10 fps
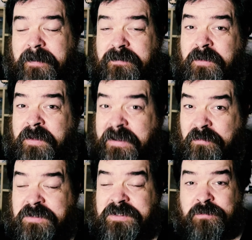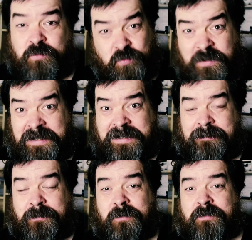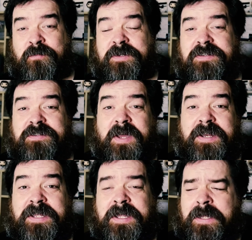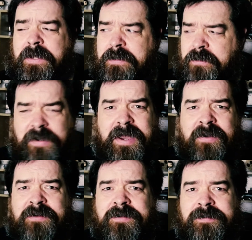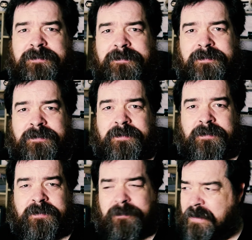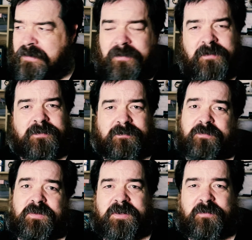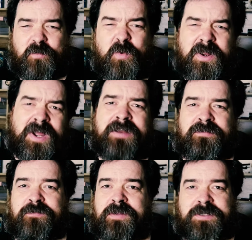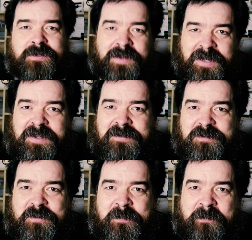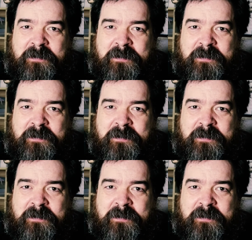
So language is really important when deciding your character, depending on what kind of adventure you're getting into.